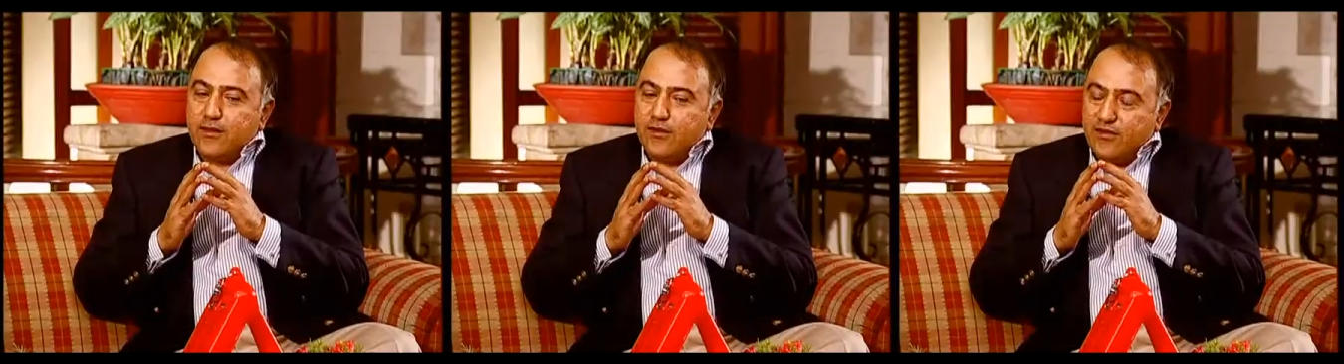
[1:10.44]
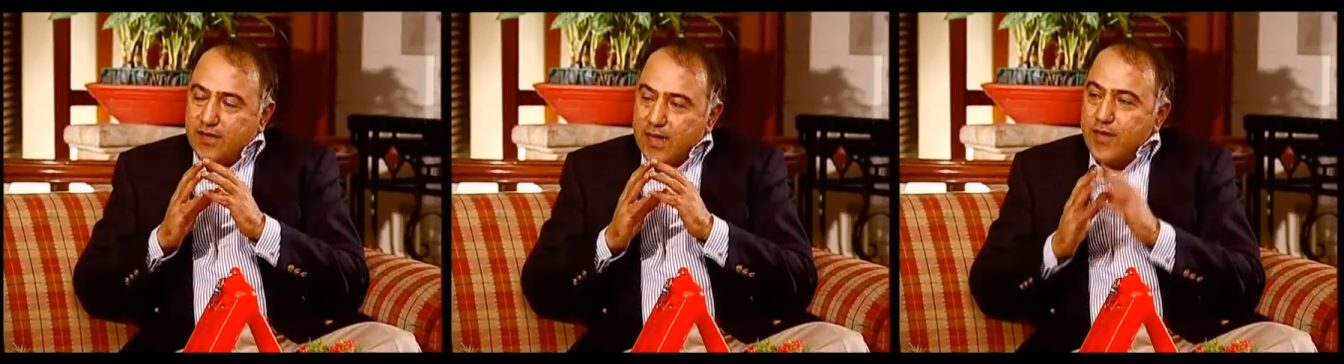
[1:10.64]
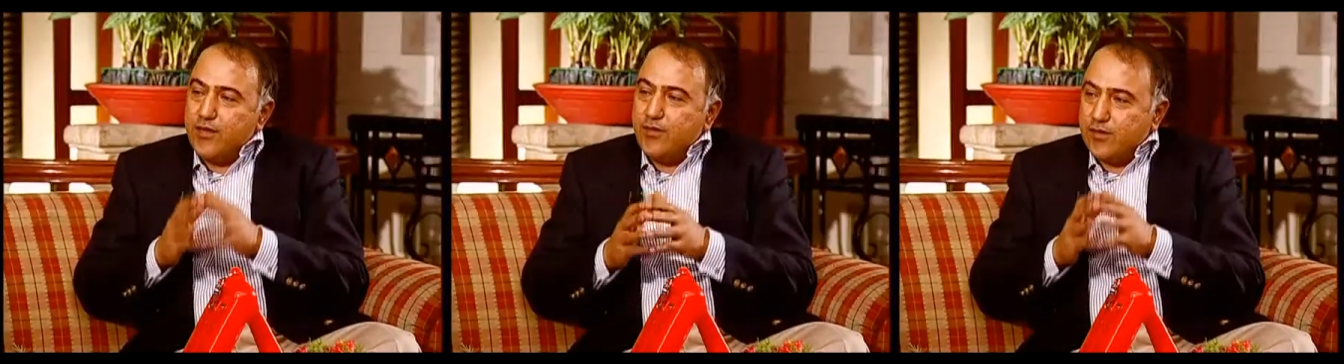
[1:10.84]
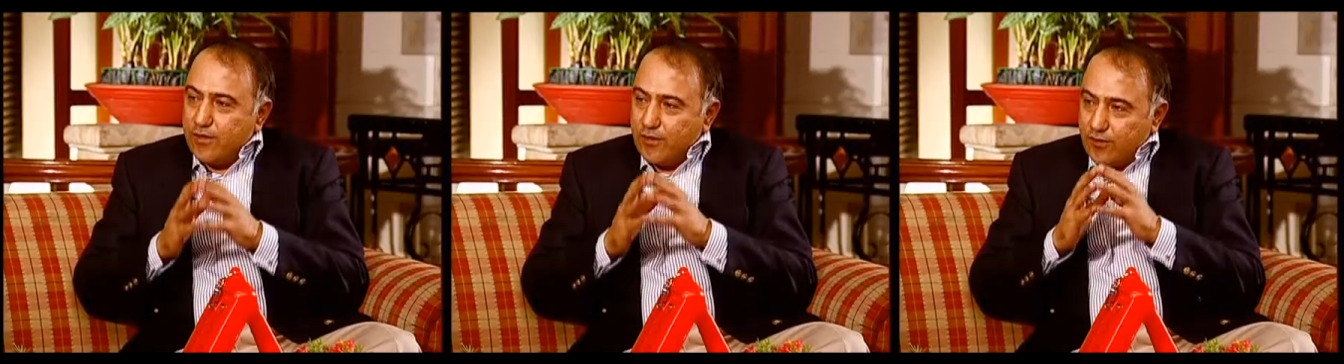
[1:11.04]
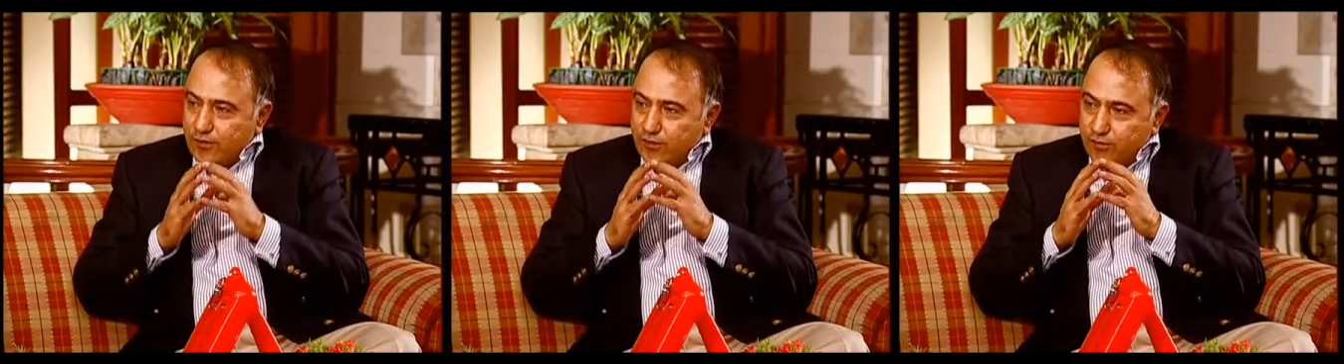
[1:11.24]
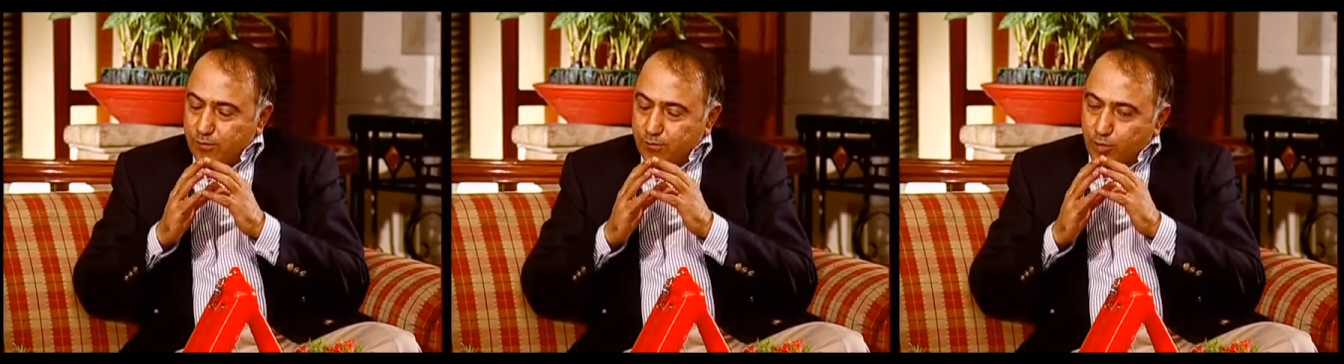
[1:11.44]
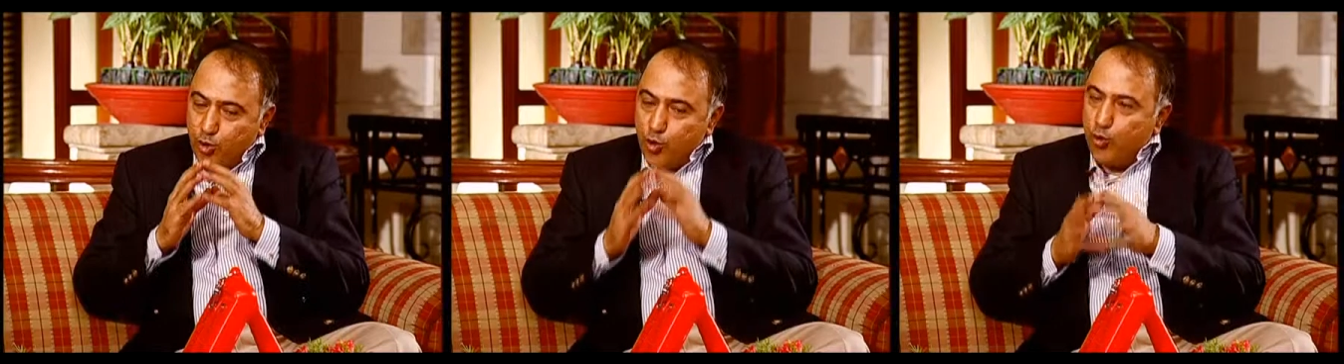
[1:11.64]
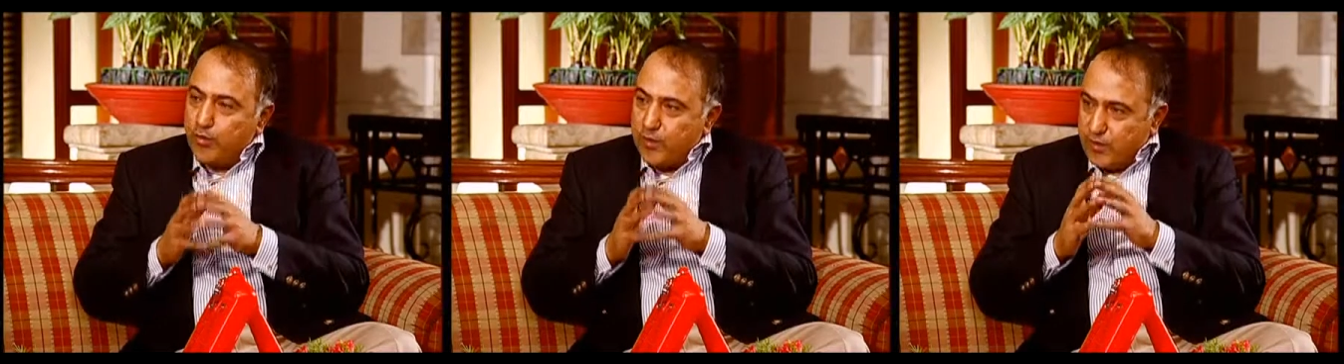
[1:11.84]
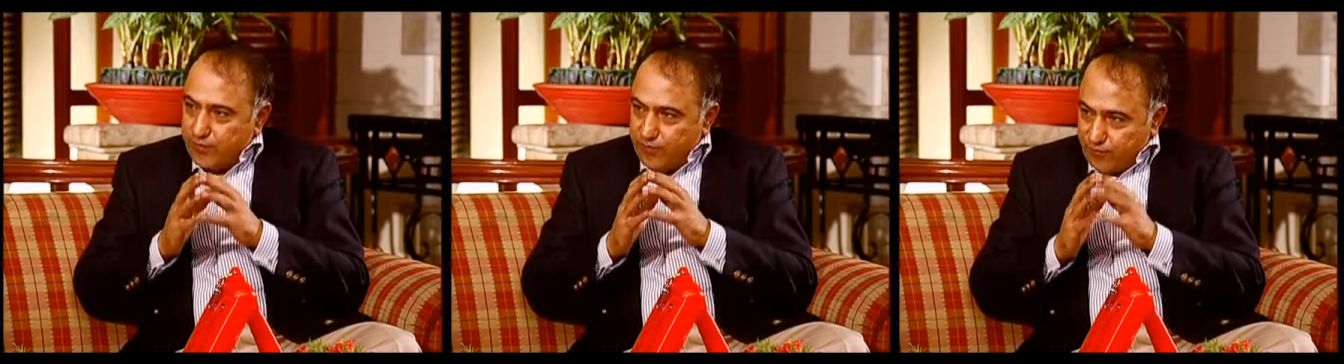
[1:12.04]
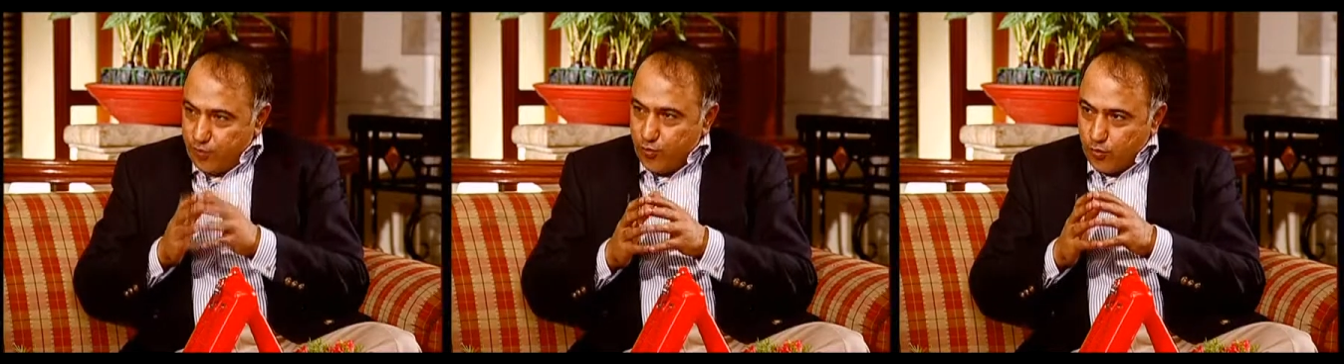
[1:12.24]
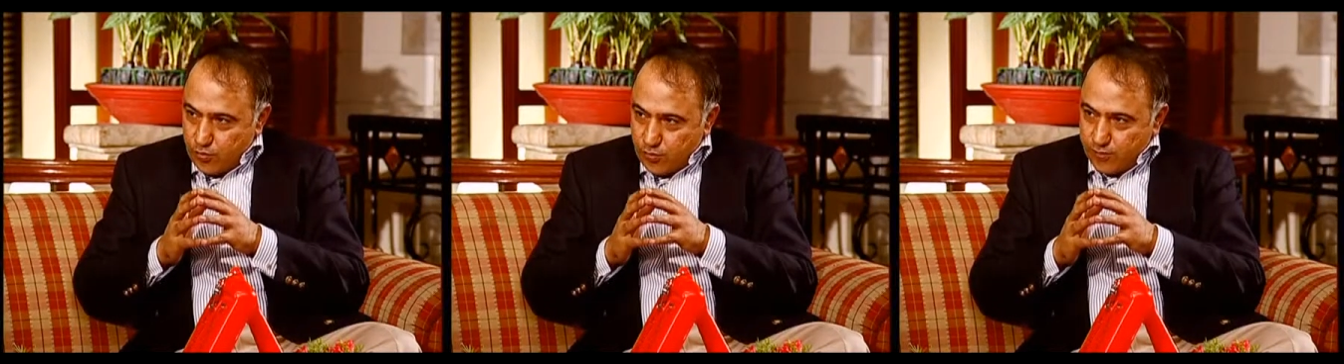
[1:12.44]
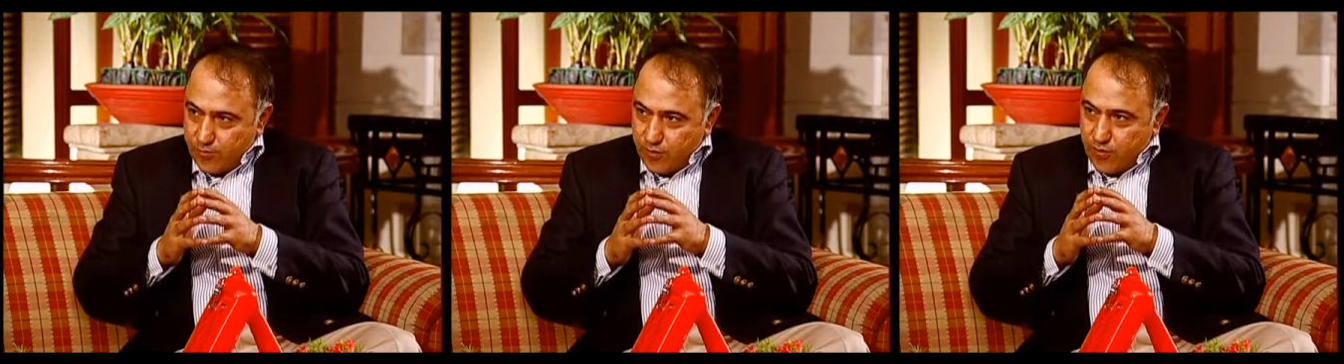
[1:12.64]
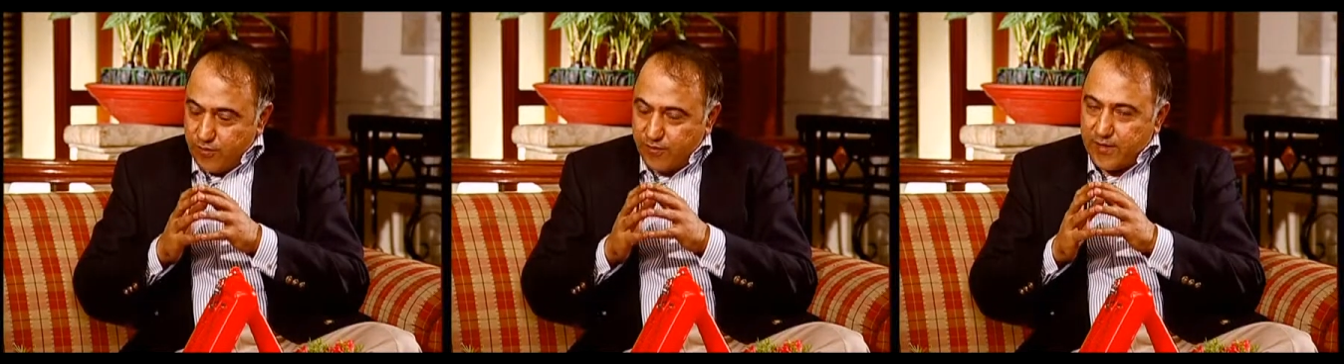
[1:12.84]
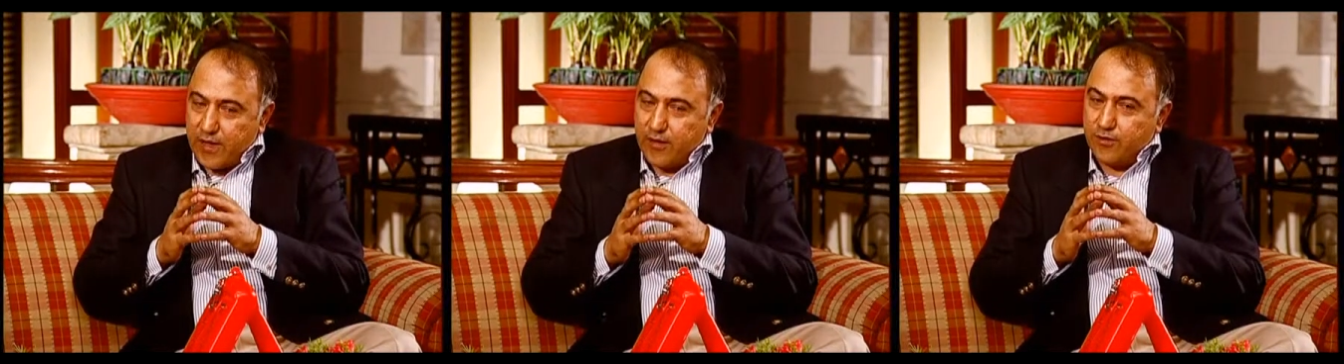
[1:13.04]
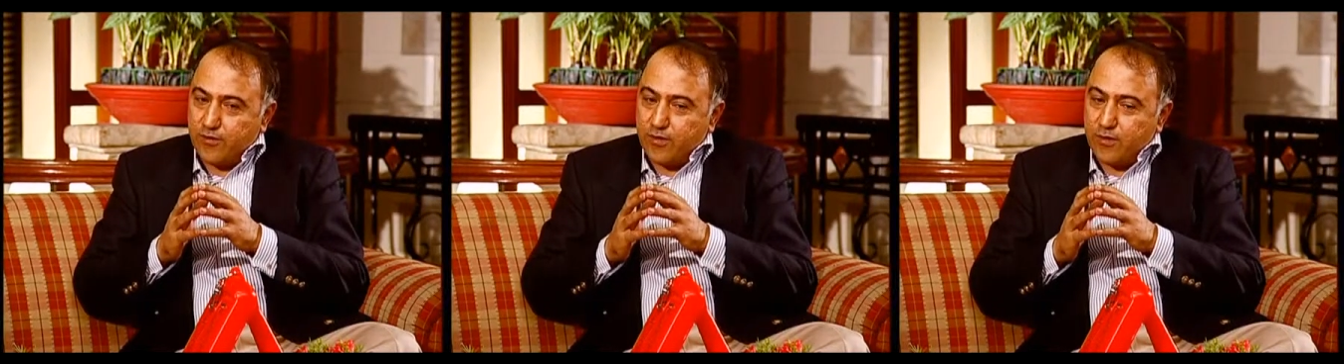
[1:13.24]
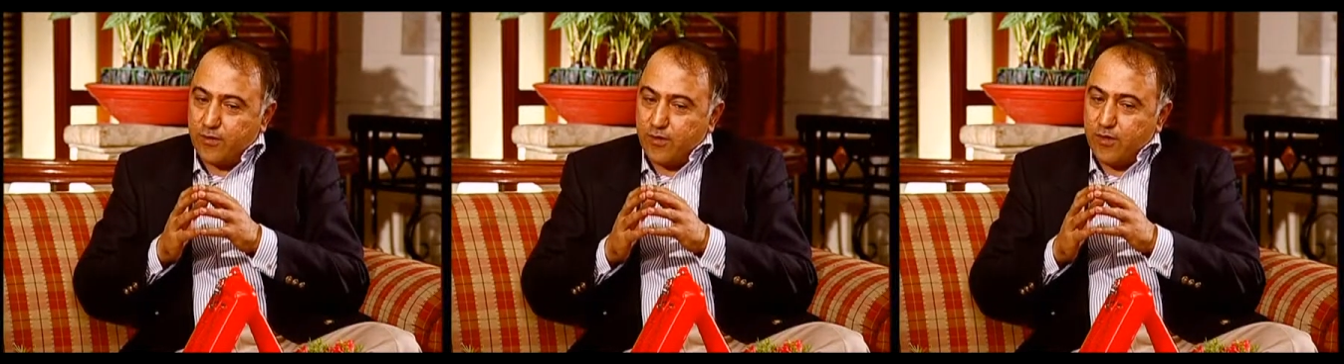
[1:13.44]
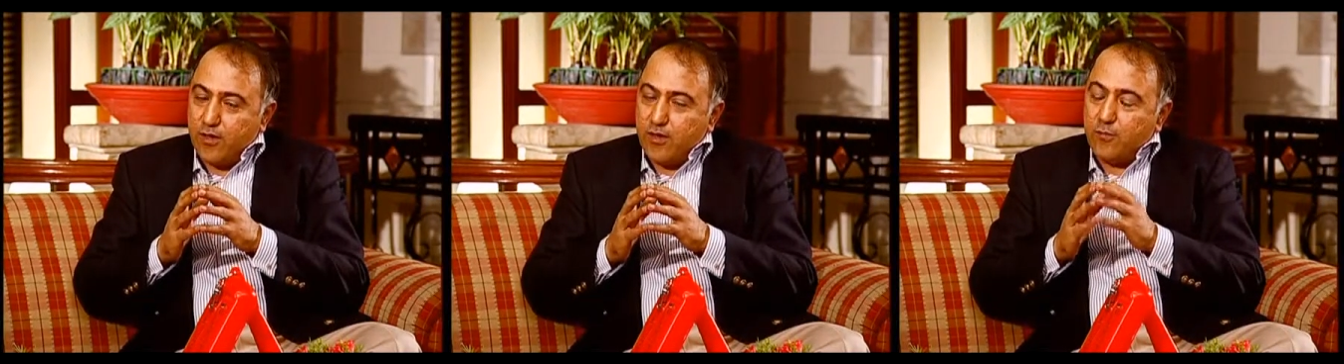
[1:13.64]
This dangerous polluting fuel of kerosene,